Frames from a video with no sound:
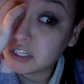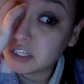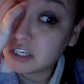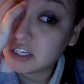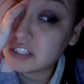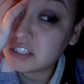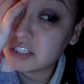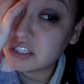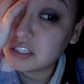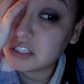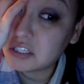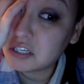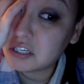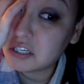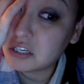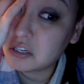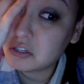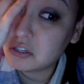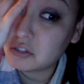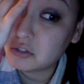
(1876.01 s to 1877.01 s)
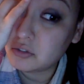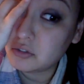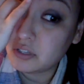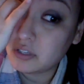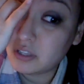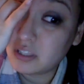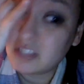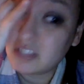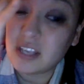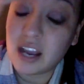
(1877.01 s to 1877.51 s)
Because isn't it usually
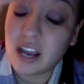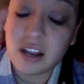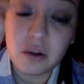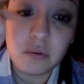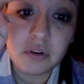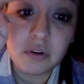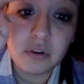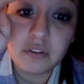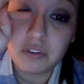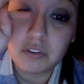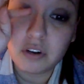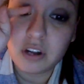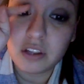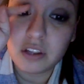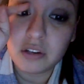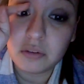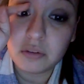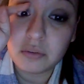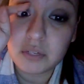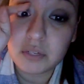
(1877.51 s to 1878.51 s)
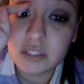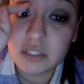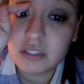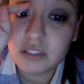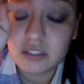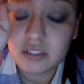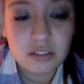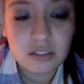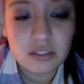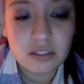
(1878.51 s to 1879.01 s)
the second one for other ones?